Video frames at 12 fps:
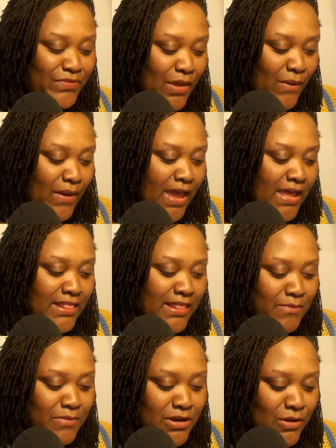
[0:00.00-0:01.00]
Okay,
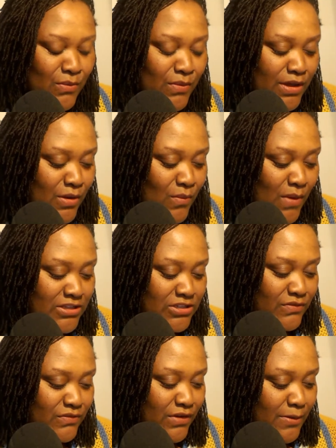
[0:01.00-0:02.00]
let me know where you're
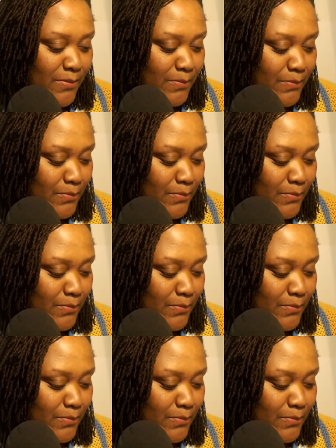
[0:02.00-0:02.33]
watching from.